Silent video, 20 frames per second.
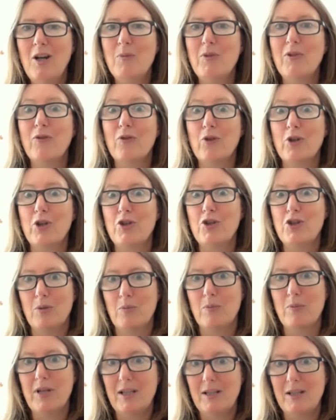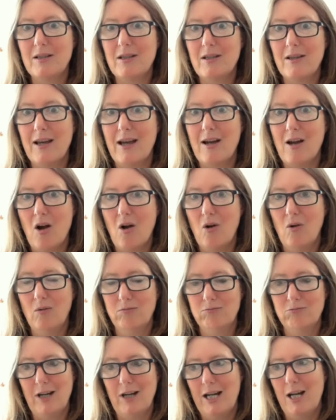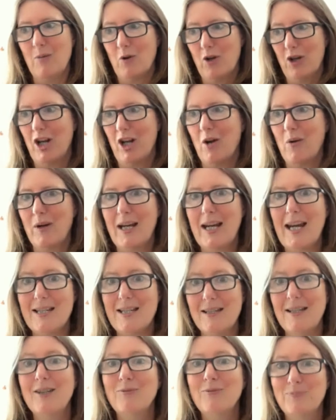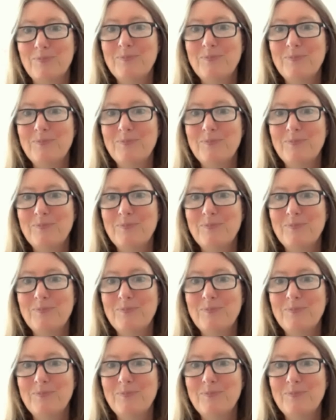before you jump into that whole, right, I'm going to go and get it.